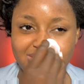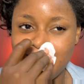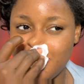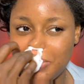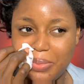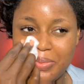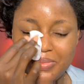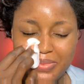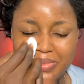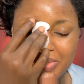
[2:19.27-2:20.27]

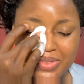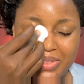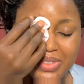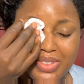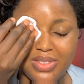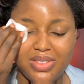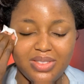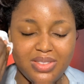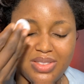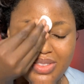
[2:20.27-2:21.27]
most persons
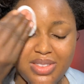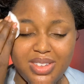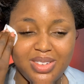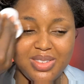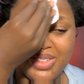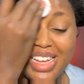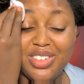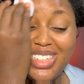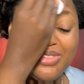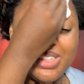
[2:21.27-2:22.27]
their brows
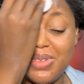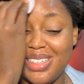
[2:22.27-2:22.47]
natural,